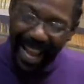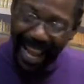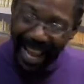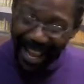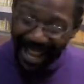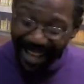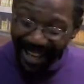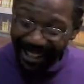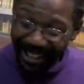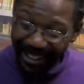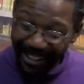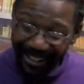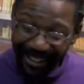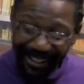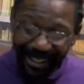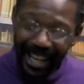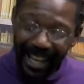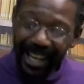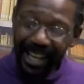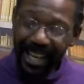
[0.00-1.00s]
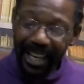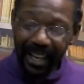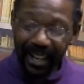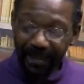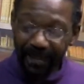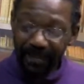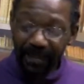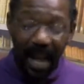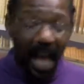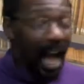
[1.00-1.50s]
and
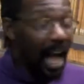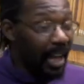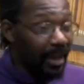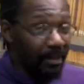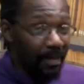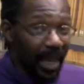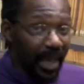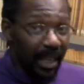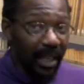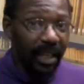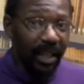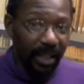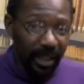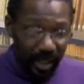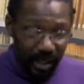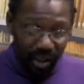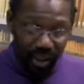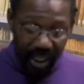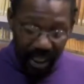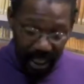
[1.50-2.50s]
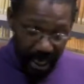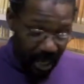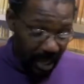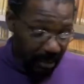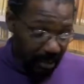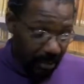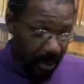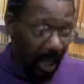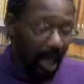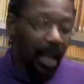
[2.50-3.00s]
if I make a good
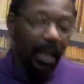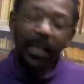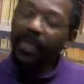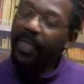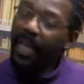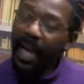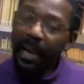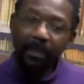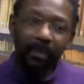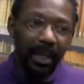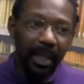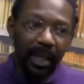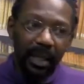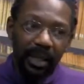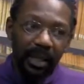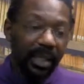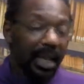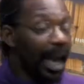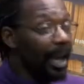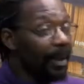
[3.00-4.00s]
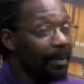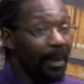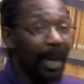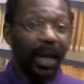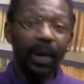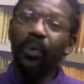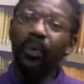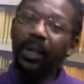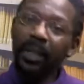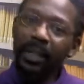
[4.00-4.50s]
GM, that means I
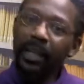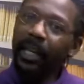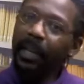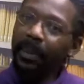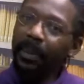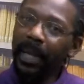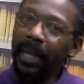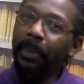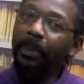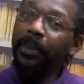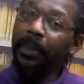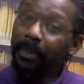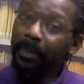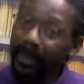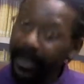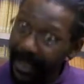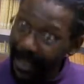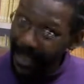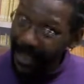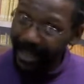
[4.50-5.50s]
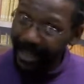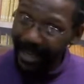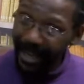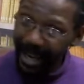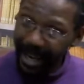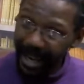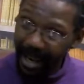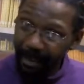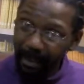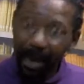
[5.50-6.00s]
might one day be able to play in a
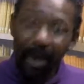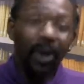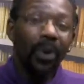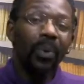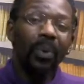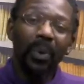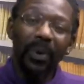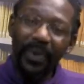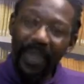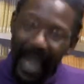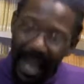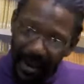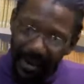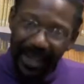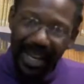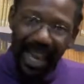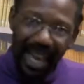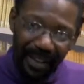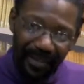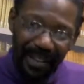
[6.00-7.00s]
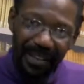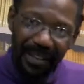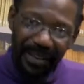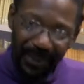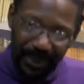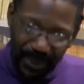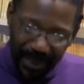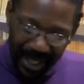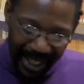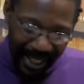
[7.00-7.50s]
game without having to
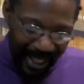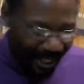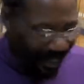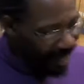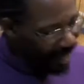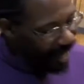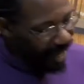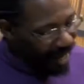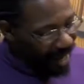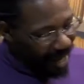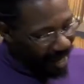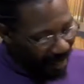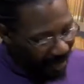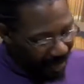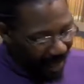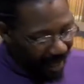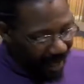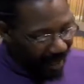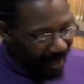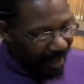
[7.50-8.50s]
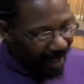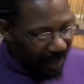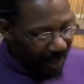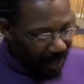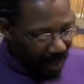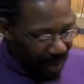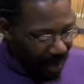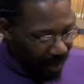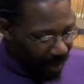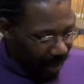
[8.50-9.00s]
run it. And that that's
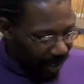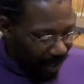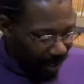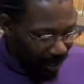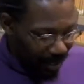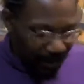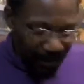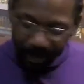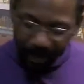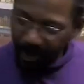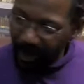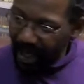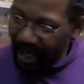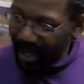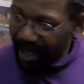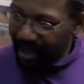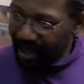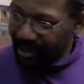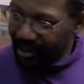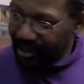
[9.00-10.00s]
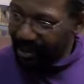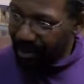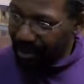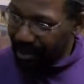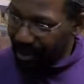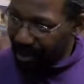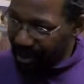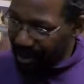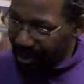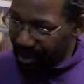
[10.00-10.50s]
what I'm going to do. That is some
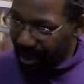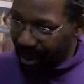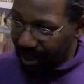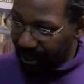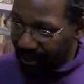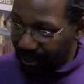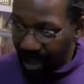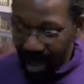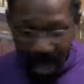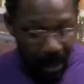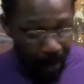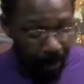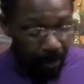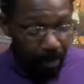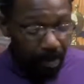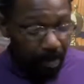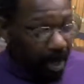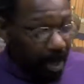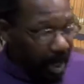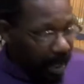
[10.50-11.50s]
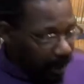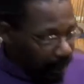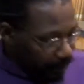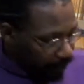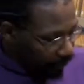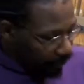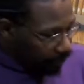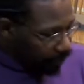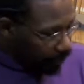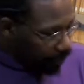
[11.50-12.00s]
good stuff. But
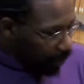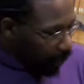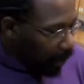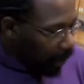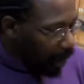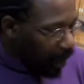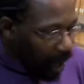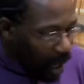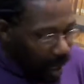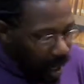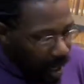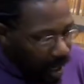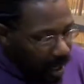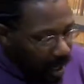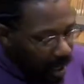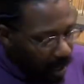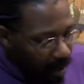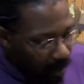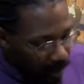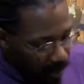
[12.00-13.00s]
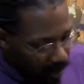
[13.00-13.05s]
um